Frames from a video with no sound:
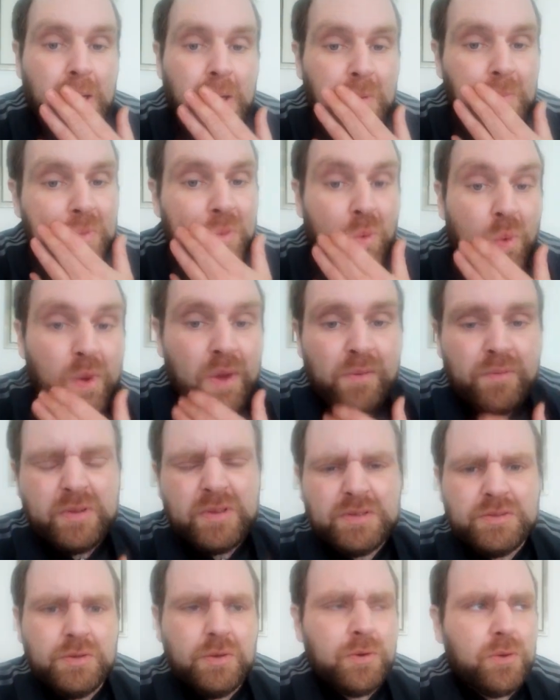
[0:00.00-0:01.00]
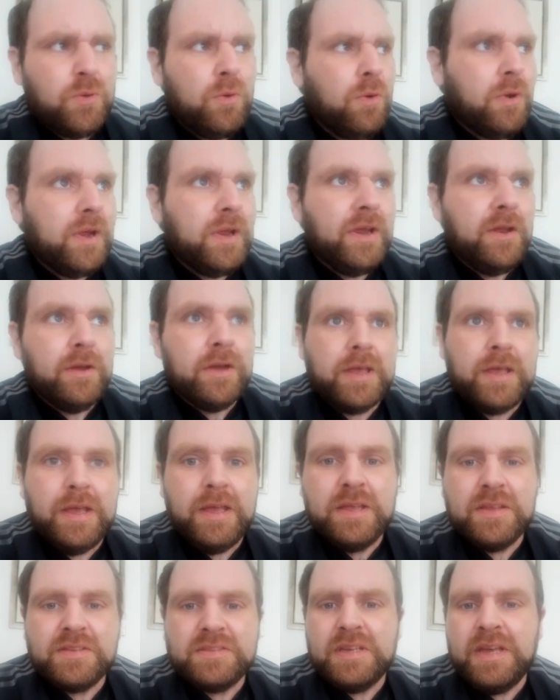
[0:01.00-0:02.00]
The weather's not quite like it
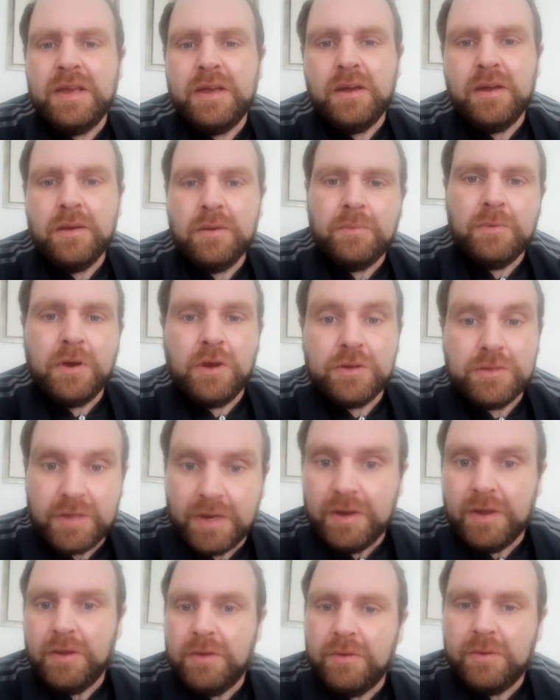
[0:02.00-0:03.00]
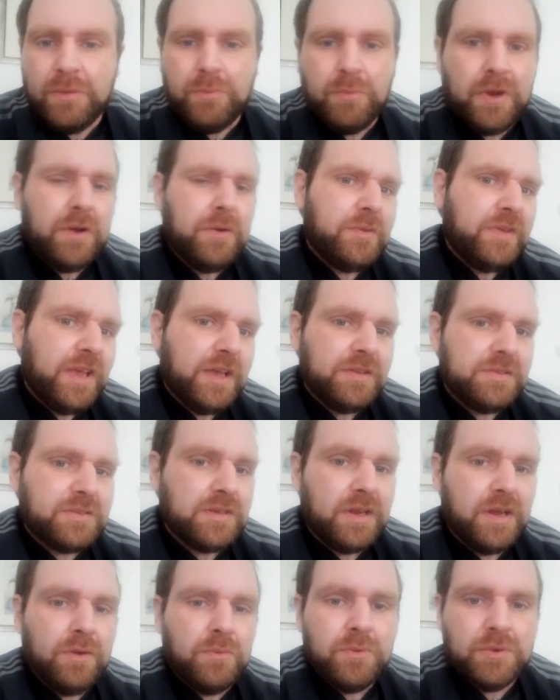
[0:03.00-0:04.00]
is here. I don't know, well,
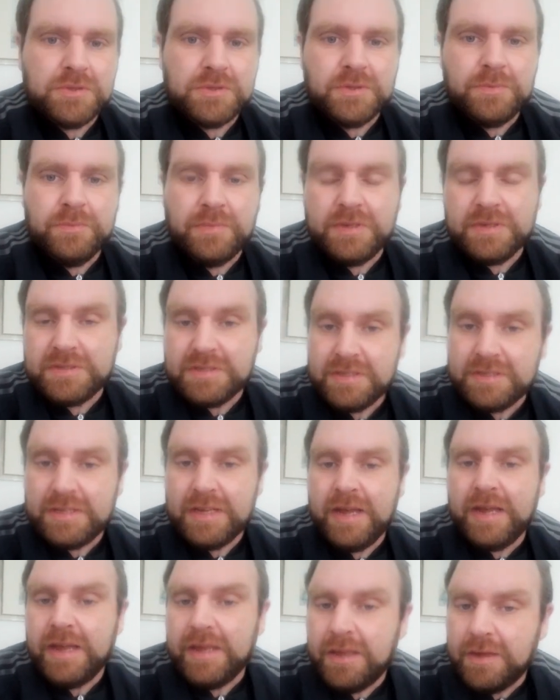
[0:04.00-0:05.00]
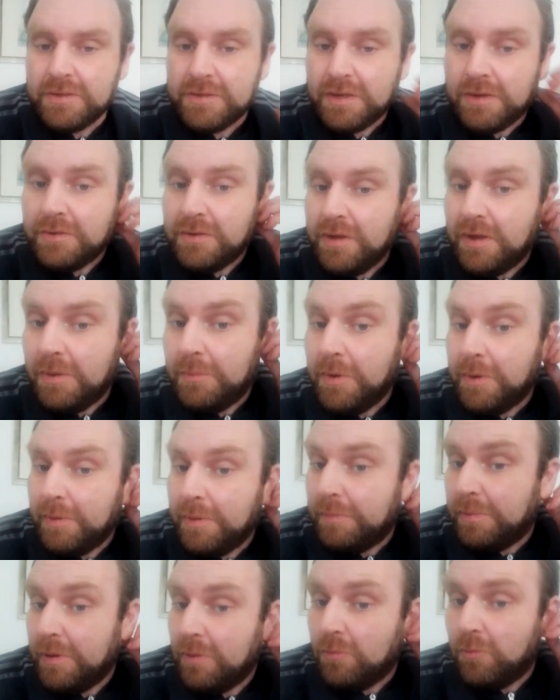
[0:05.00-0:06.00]
yesterday it wasn't, but today, I don't know, it might be a
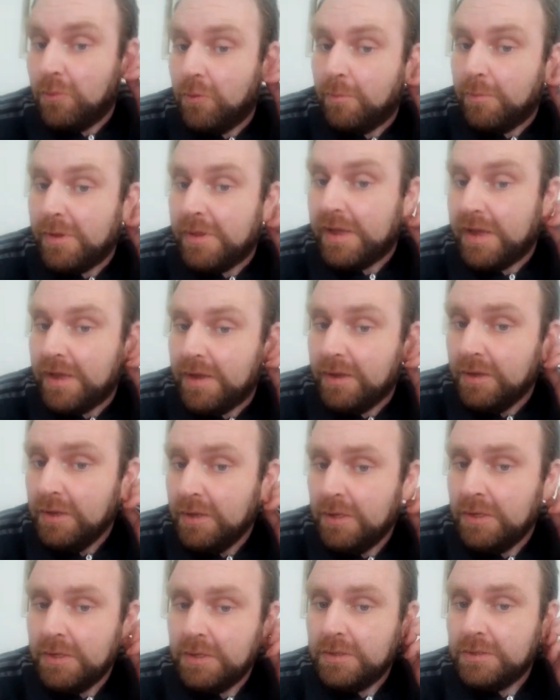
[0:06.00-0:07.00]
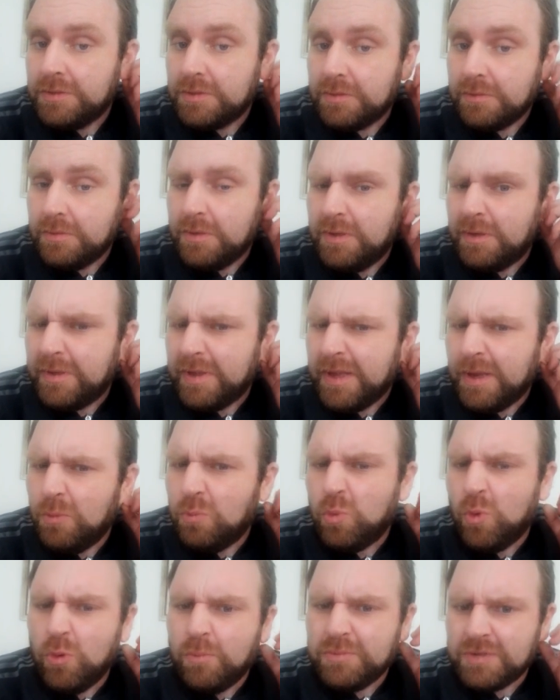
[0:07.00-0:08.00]
bit warmer there. You know, they get
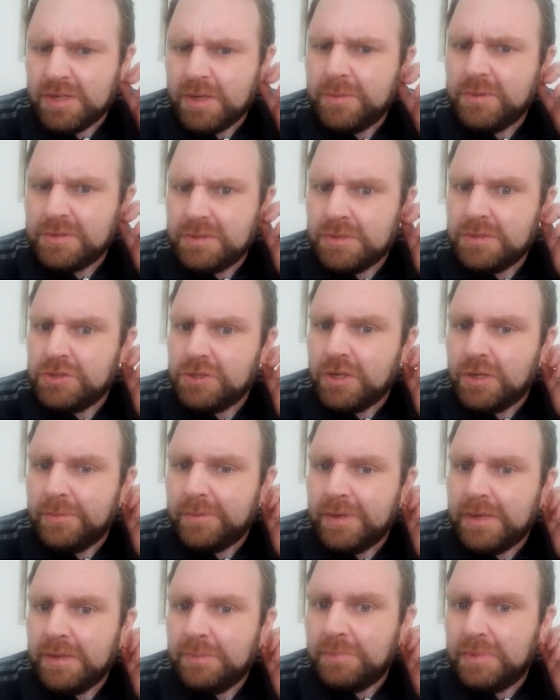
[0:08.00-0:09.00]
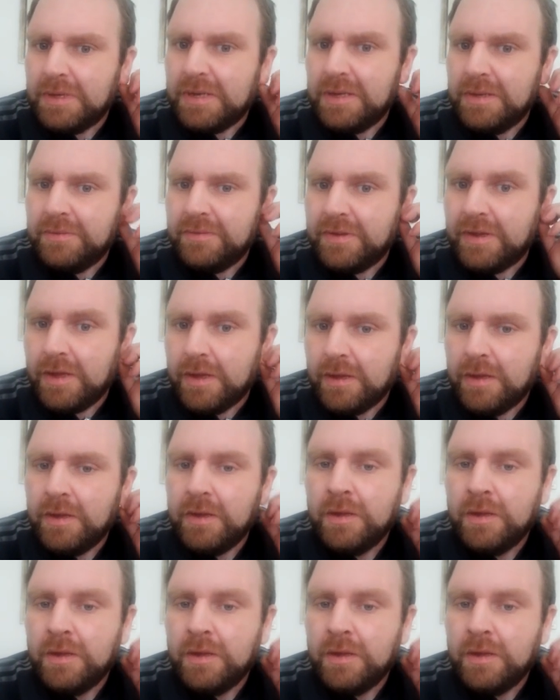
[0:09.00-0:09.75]
warm summers in Germany, believe it.